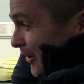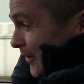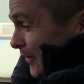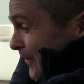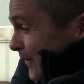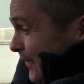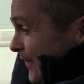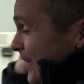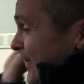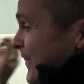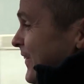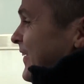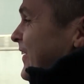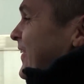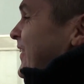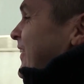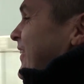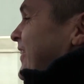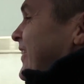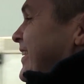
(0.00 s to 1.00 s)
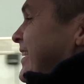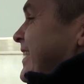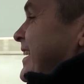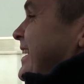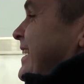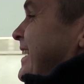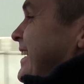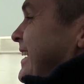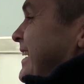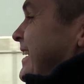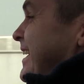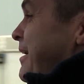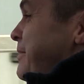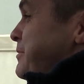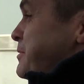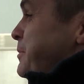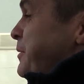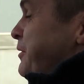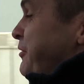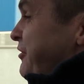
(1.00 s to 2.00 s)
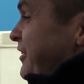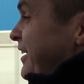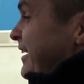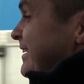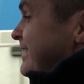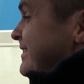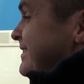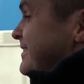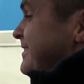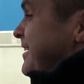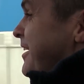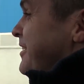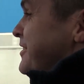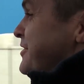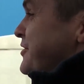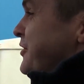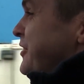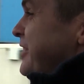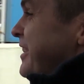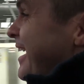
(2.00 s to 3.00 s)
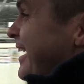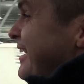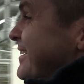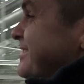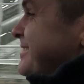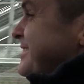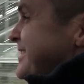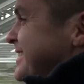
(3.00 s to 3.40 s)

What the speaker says: Ooh, that was a bit of fun. I enjoyed that.